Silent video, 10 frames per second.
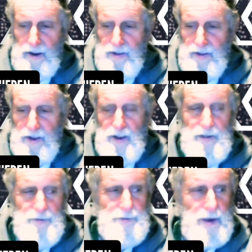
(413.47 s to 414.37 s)

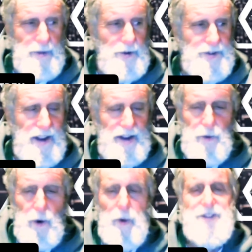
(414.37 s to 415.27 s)
The people
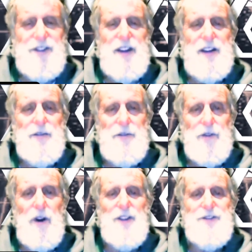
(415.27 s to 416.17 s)
said, well, what's in it
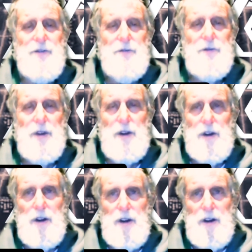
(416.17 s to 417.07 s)
for us?
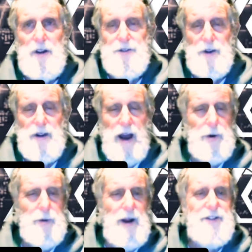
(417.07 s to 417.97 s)
So God
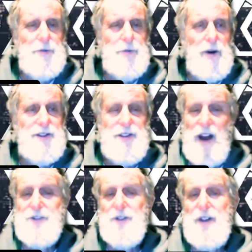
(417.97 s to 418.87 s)
went right to the point and said,
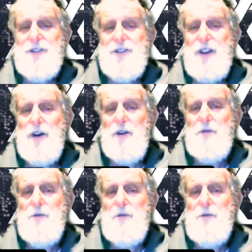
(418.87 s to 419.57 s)
thou shalt not steal.